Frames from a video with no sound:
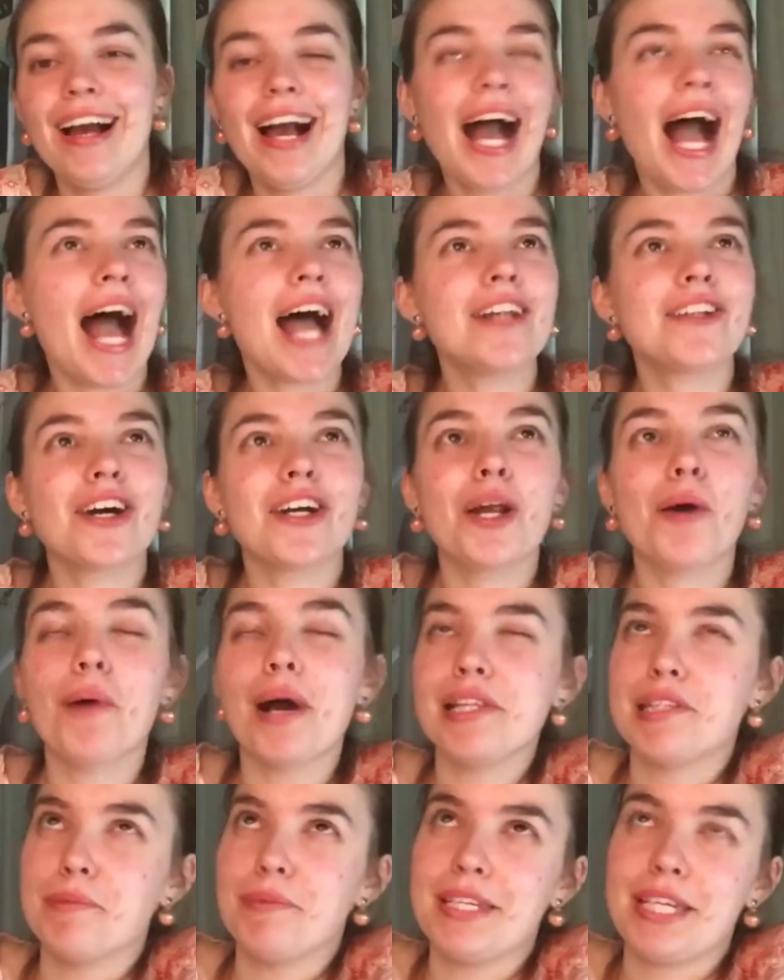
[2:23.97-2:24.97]
I don't know
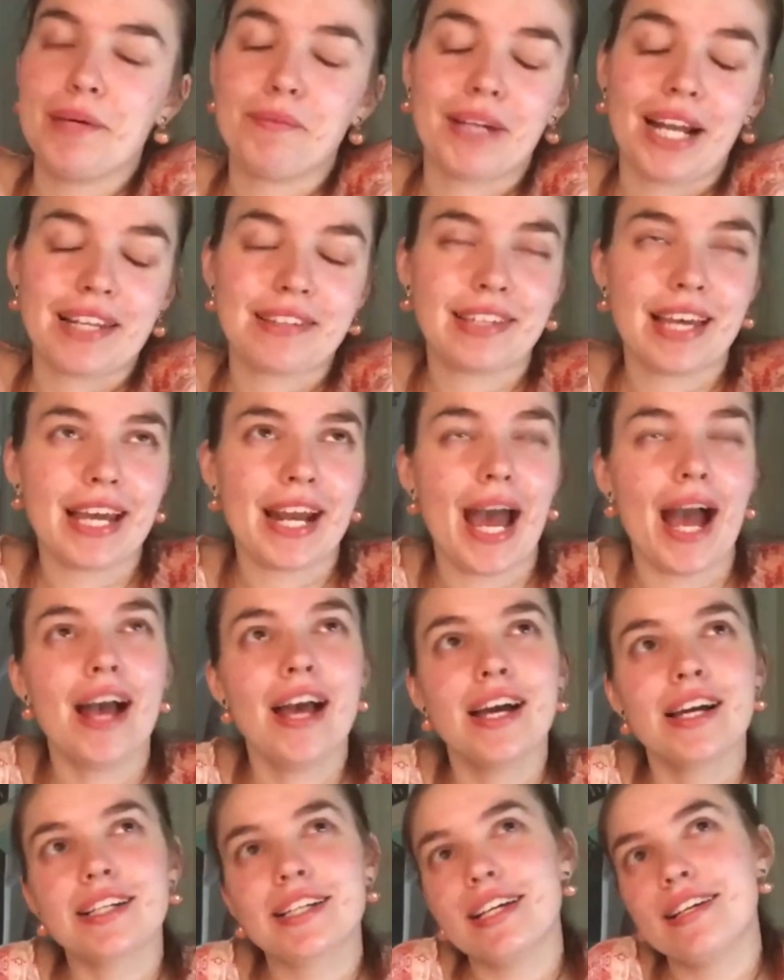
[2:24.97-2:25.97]
where to begin when I say that,
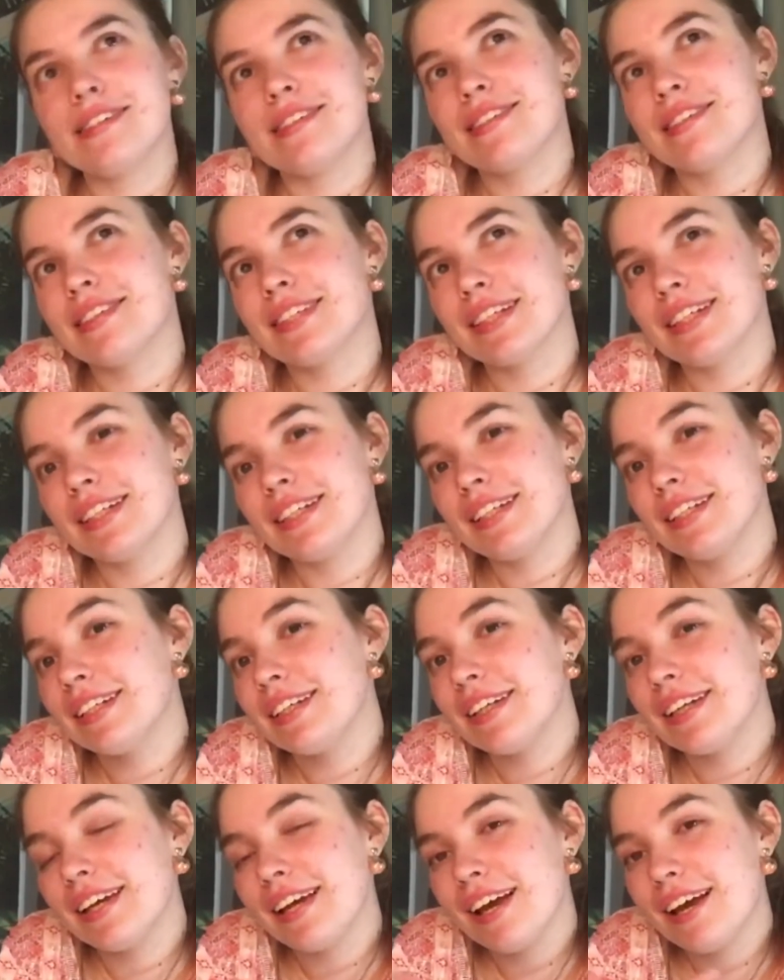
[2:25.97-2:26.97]
because,
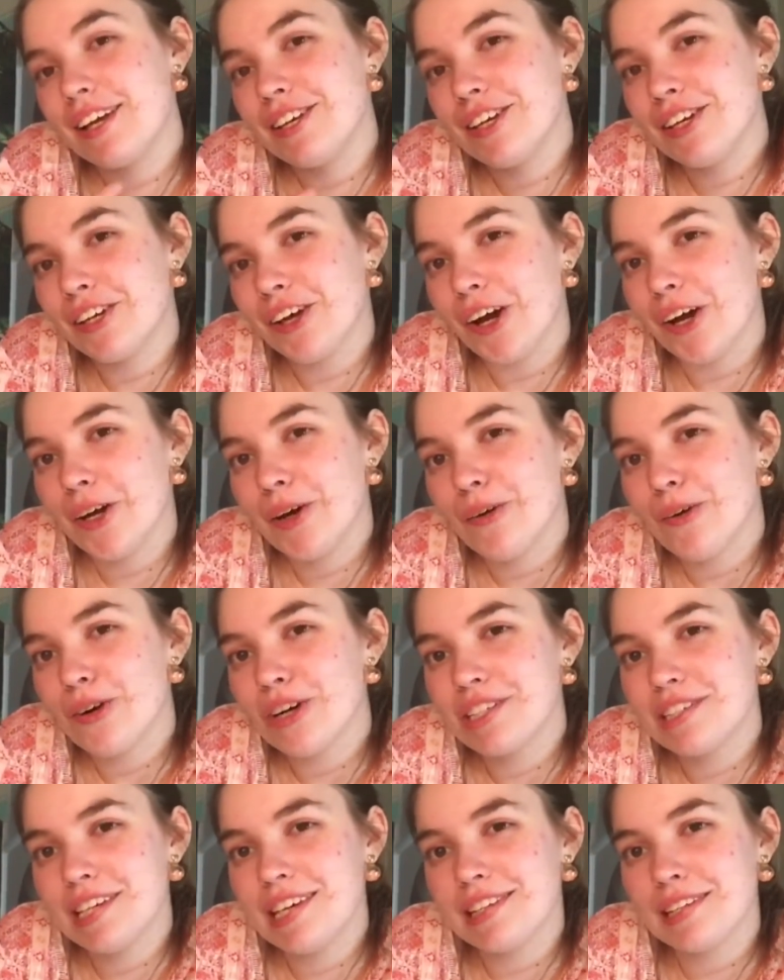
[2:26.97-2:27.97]
you know,
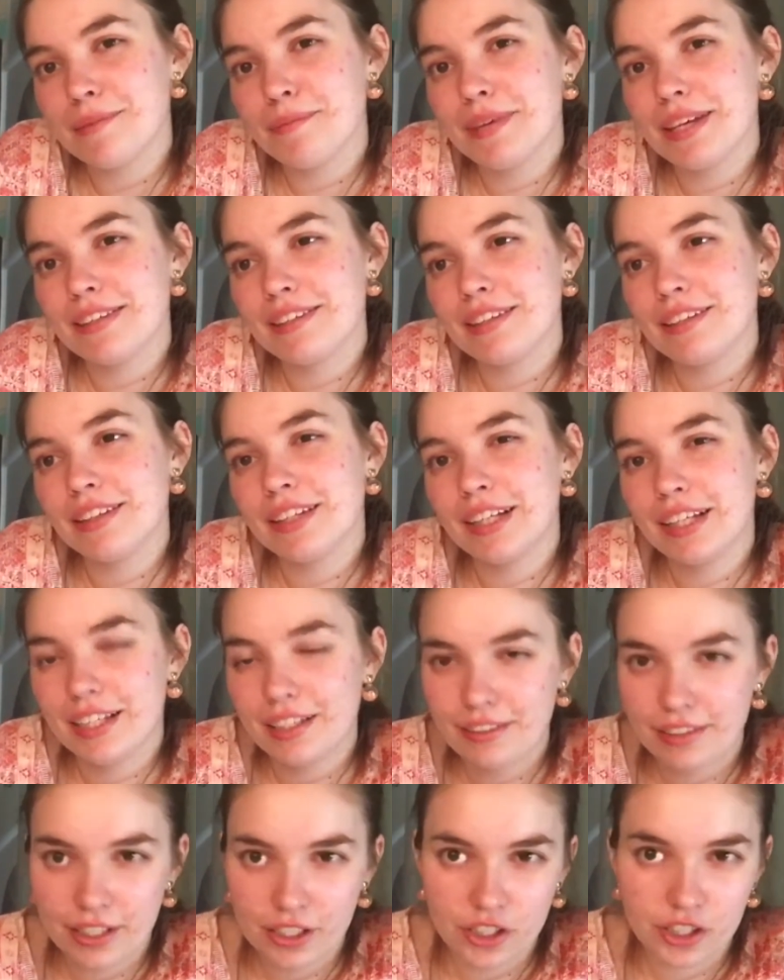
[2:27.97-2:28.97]
autism isn't a
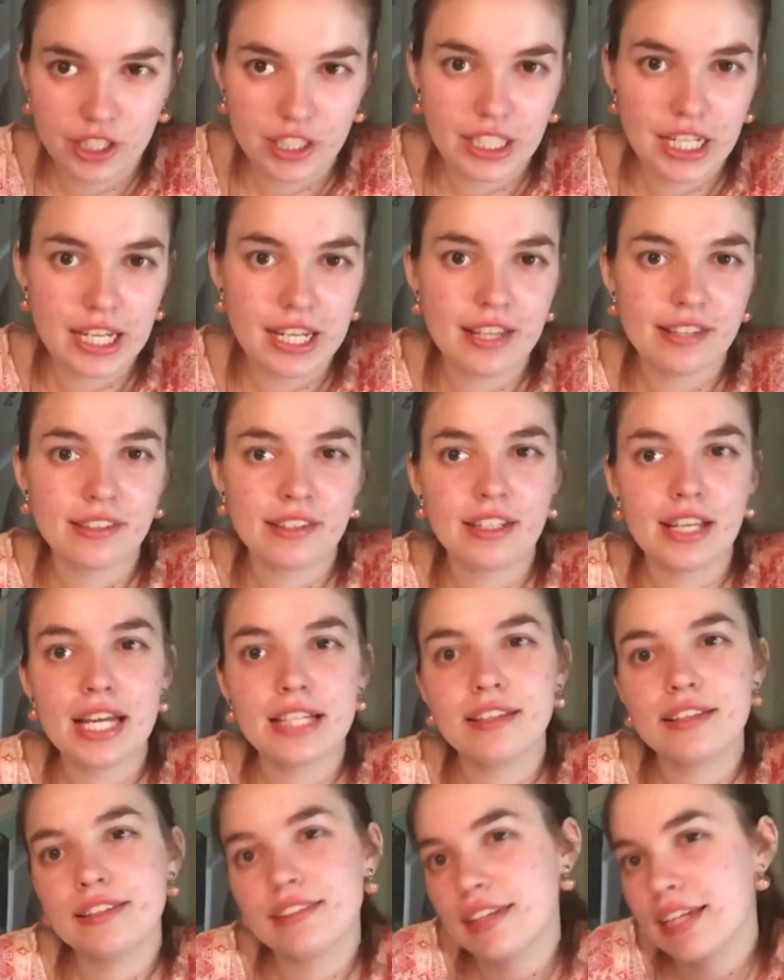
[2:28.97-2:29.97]
condition, it isn't a
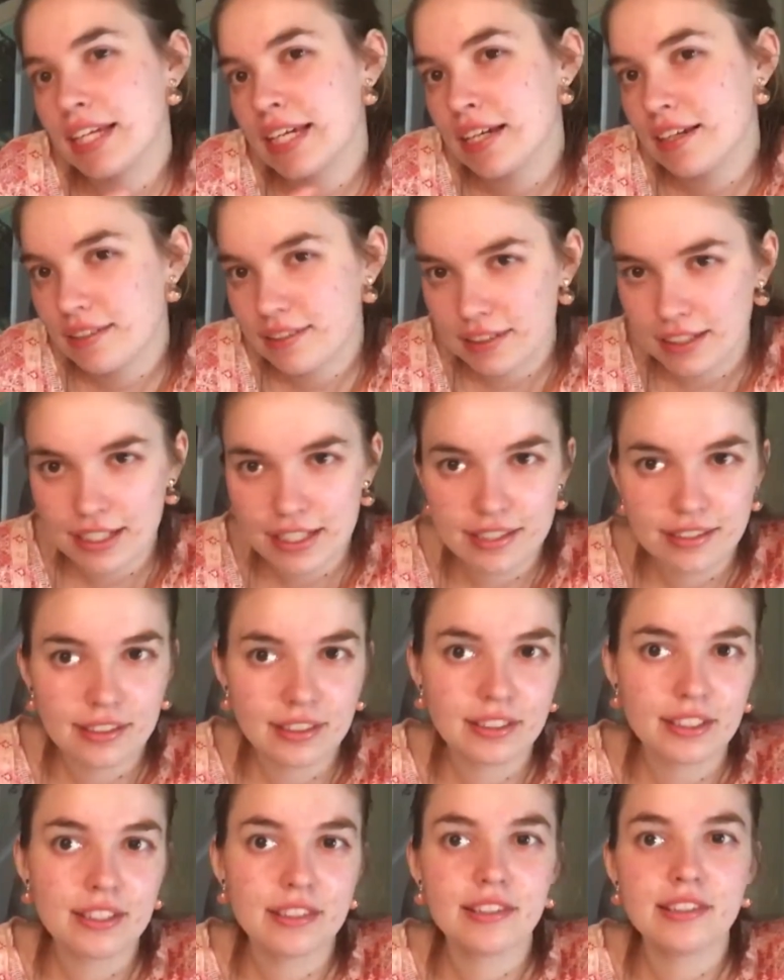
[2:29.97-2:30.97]
disease, it
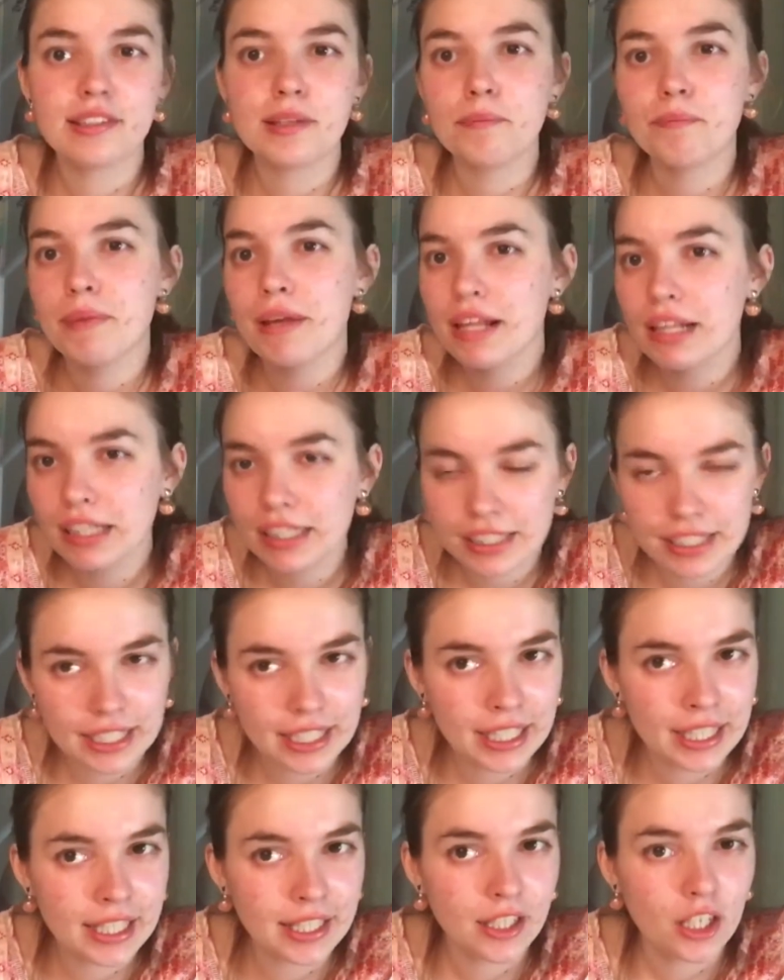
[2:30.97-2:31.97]
isn't a
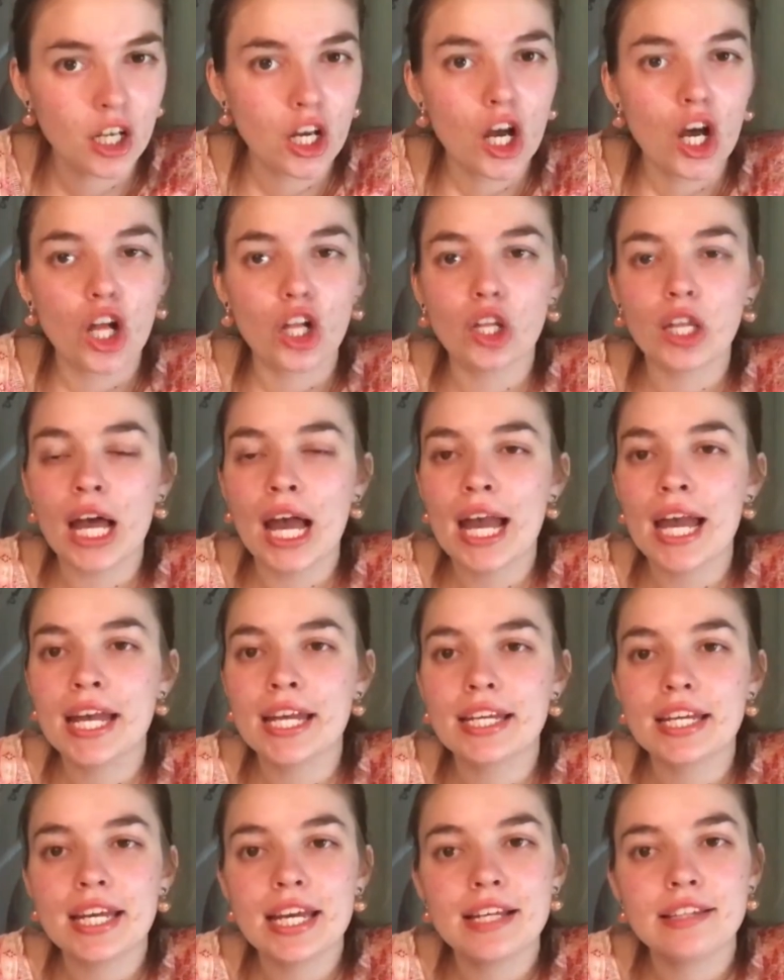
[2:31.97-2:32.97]
disability,
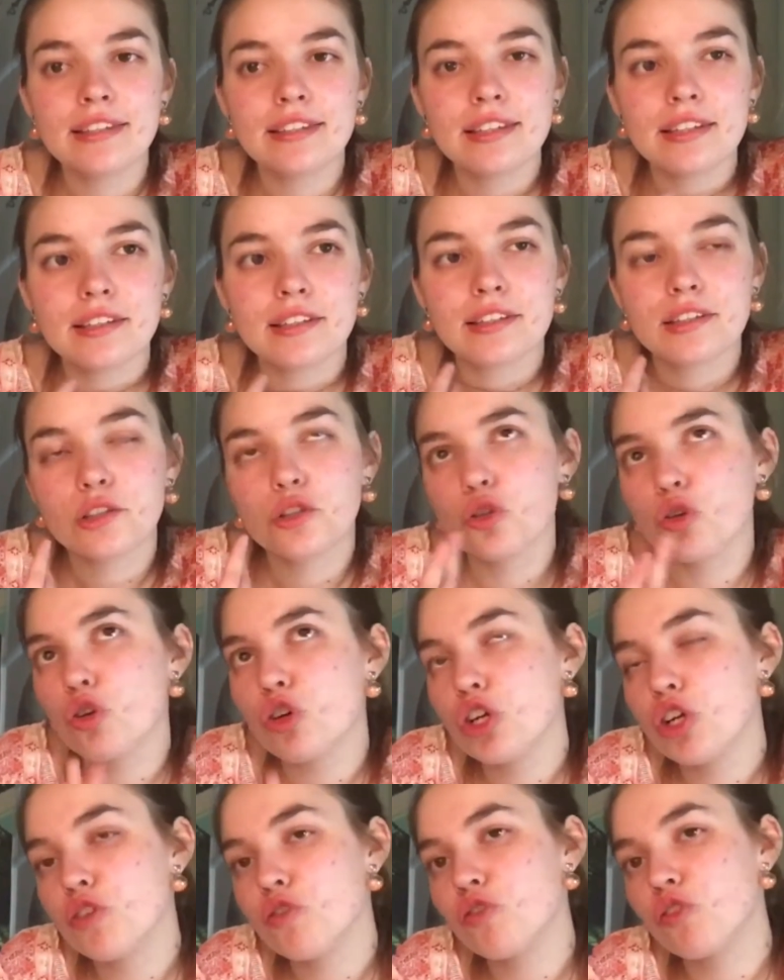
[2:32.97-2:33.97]
like, it's a
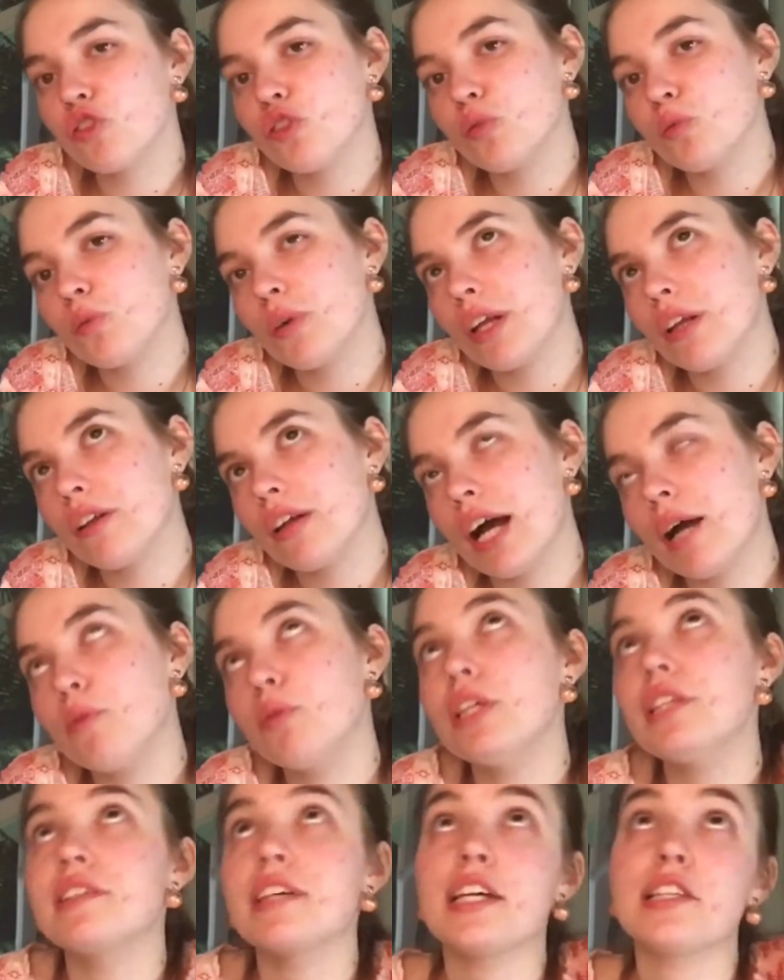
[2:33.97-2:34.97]
sort of, well, I
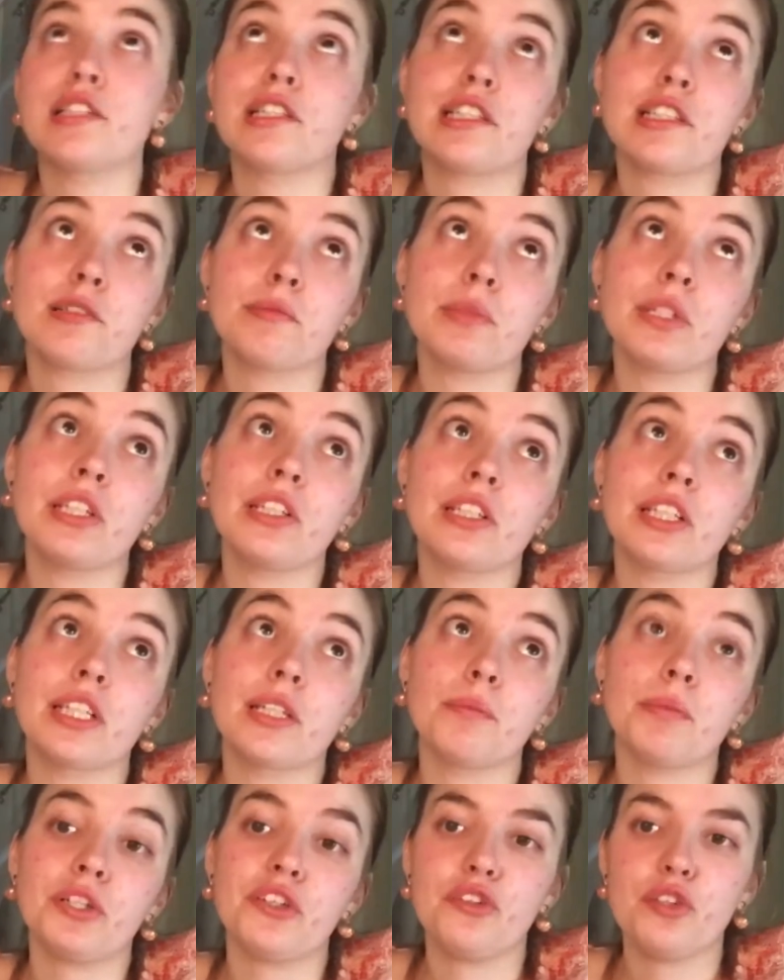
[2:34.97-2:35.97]
wouldn't say it's a disability,
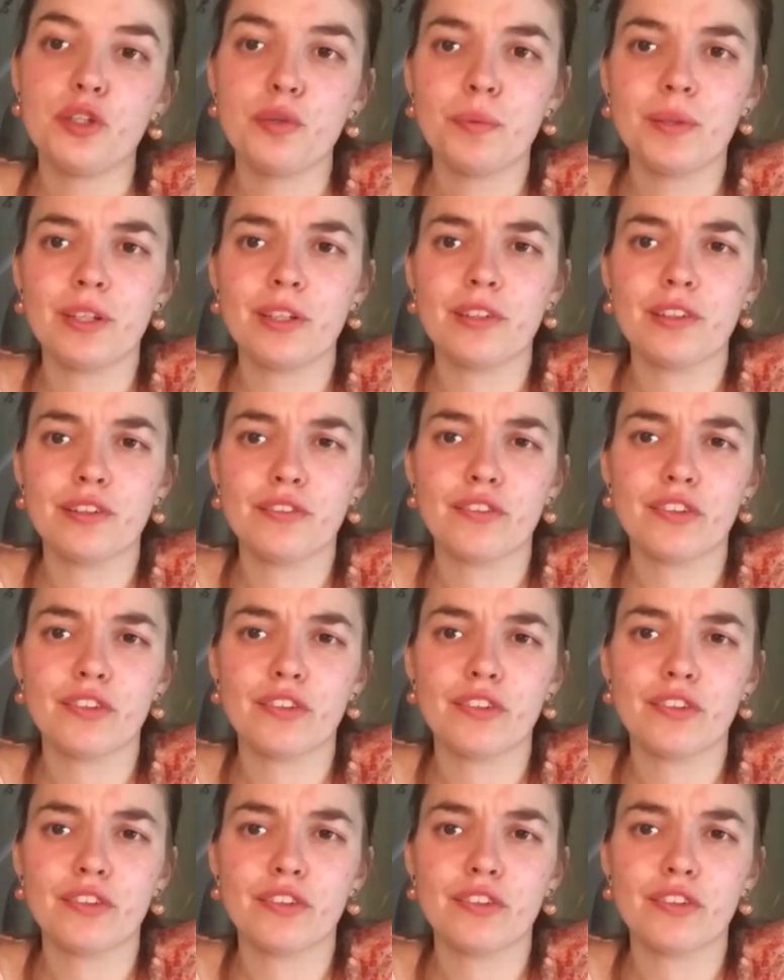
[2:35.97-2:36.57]
because disability is a